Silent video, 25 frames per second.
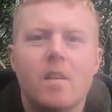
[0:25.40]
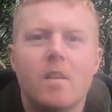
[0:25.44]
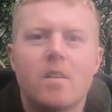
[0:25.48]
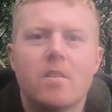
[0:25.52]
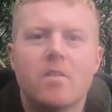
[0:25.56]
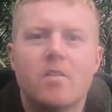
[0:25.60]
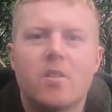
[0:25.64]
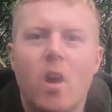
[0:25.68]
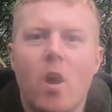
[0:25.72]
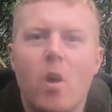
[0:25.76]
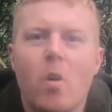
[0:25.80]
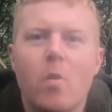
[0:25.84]

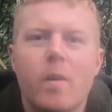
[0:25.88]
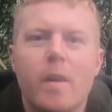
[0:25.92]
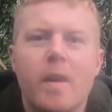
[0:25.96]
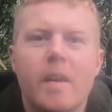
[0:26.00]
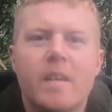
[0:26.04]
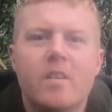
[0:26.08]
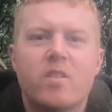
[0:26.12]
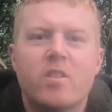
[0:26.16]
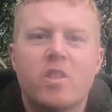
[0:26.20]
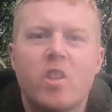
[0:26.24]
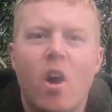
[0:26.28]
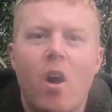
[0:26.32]
So
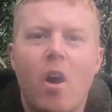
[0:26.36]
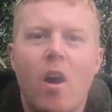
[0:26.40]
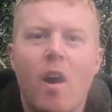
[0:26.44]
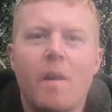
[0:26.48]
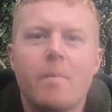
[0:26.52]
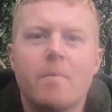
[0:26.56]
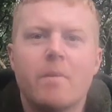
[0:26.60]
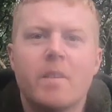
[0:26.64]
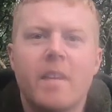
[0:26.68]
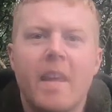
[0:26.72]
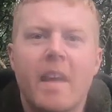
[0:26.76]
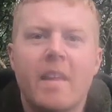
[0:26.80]
it's
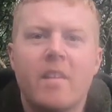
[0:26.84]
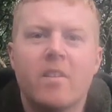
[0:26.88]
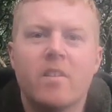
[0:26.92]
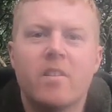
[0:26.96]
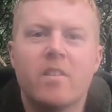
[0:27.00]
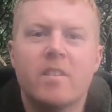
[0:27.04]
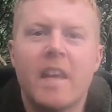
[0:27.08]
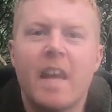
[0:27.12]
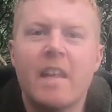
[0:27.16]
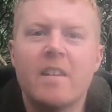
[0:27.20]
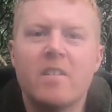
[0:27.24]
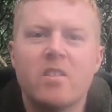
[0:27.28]
time to get the
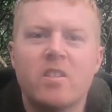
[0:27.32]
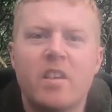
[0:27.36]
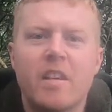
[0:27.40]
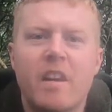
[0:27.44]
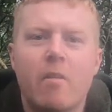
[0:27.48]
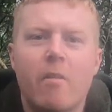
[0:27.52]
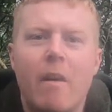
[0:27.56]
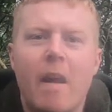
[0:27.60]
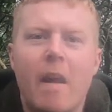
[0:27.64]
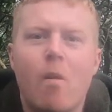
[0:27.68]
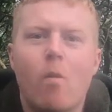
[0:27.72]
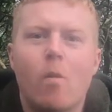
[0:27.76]
Tench
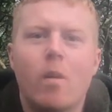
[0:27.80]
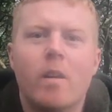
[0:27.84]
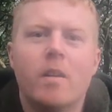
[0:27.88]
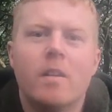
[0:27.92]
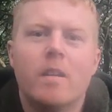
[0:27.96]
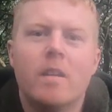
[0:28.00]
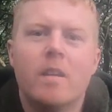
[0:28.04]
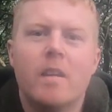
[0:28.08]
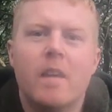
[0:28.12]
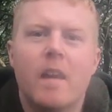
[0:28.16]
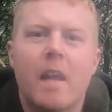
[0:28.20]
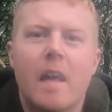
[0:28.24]
gear out
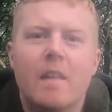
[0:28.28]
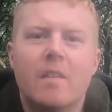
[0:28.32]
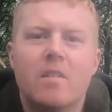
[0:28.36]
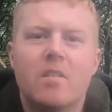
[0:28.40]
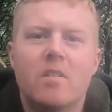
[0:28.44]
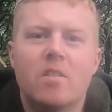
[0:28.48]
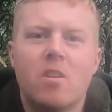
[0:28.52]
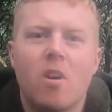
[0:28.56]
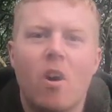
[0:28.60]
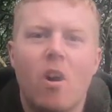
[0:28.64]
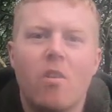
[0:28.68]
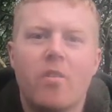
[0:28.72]
and
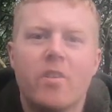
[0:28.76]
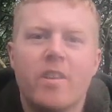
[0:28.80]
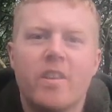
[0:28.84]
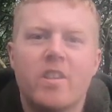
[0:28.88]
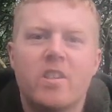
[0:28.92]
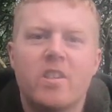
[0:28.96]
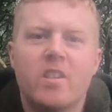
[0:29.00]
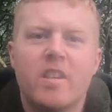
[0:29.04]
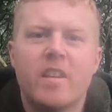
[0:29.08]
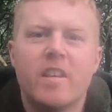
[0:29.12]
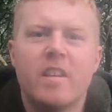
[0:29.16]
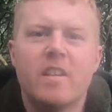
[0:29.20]
start
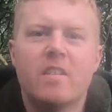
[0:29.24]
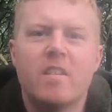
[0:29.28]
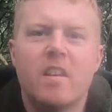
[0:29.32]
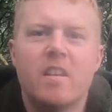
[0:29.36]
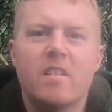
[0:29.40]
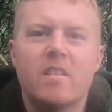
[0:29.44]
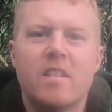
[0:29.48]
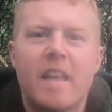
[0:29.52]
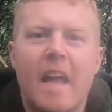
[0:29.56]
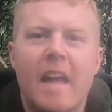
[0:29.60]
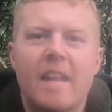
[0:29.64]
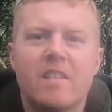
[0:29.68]
this year's
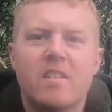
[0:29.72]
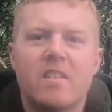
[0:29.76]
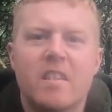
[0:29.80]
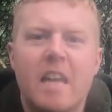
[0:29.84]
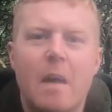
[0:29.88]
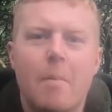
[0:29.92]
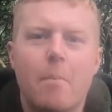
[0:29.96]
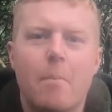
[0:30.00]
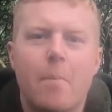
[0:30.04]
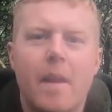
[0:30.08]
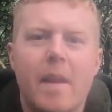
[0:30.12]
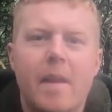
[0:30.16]
Tench
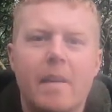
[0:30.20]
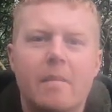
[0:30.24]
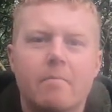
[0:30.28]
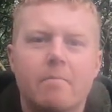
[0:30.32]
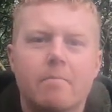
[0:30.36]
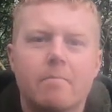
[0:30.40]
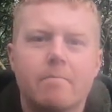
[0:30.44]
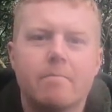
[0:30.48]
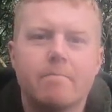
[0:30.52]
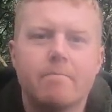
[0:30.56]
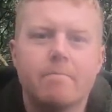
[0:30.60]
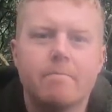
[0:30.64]
campaign.
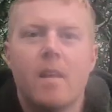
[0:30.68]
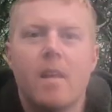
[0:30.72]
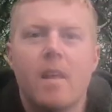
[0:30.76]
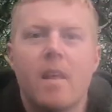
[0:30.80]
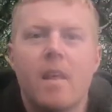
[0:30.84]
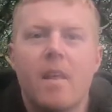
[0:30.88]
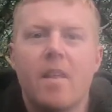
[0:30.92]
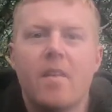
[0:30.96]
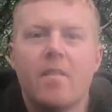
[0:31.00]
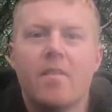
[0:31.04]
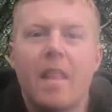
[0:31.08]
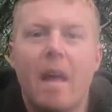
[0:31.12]

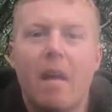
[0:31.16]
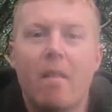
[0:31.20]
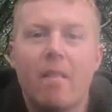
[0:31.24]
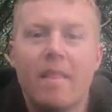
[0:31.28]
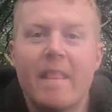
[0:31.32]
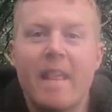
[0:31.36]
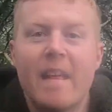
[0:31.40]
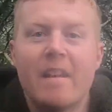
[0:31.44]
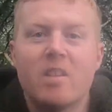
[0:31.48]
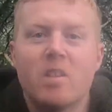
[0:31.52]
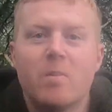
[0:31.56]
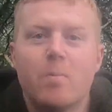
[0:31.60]
Now
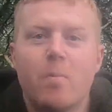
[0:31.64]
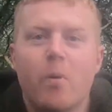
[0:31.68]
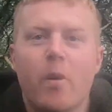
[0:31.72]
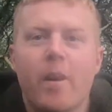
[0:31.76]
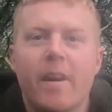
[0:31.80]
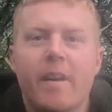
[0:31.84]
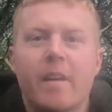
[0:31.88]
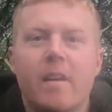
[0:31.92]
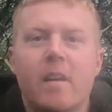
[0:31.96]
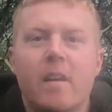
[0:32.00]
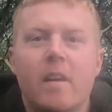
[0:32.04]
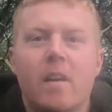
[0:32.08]
last
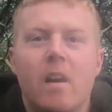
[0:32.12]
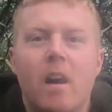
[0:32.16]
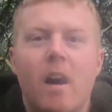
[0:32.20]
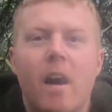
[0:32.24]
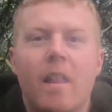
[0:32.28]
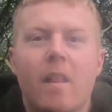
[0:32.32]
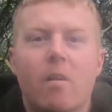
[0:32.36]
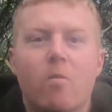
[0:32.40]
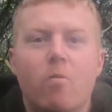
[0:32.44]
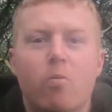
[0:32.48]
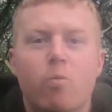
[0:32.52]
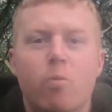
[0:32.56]
spring I
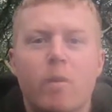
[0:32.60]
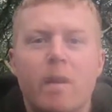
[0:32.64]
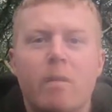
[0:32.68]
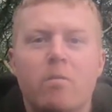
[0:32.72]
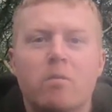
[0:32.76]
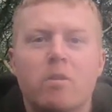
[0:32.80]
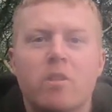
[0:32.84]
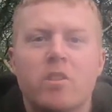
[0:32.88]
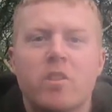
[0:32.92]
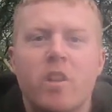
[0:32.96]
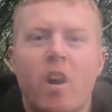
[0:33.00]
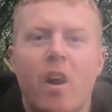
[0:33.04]
had a
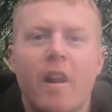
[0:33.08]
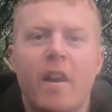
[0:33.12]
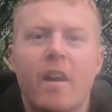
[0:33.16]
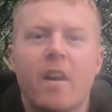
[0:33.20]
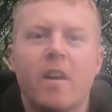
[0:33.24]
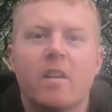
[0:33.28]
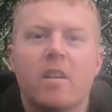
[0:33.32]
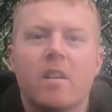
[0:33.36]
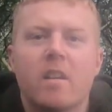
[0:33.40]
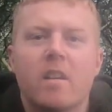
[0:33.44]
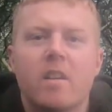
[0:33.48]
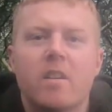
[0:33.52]
real
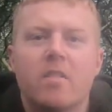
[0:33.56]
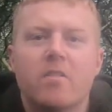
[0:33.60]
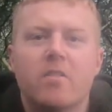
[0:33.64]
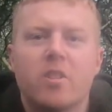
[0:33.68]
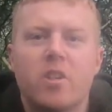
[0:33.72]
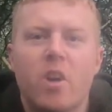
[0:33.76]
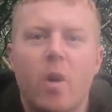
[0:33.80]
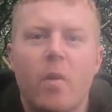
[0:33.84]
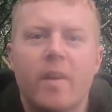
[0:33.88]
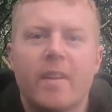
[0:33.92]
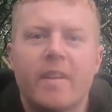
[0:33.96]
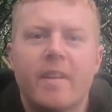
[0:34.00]
desire to
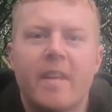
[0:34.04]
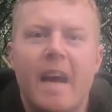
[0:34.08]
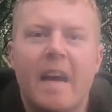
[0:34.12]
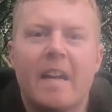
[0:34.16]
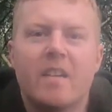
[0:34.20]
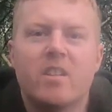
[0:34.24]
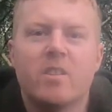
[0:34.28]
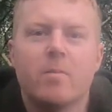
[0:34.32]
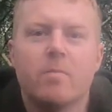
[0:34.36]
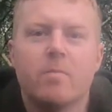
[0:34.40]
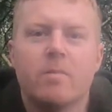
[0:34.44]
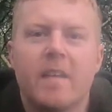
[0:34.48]
go and
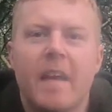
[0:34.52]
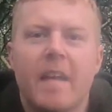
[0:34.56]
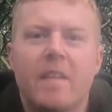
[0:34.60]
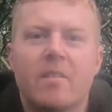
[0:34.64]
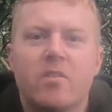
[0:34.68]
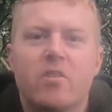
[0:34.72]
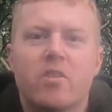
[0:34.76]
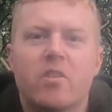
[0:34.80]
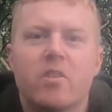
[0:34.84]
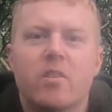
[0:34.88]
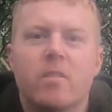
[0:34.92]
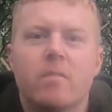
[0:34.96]
catch some
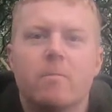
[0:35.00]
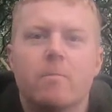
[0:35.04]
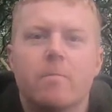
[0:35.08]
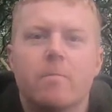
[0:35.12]
Tench.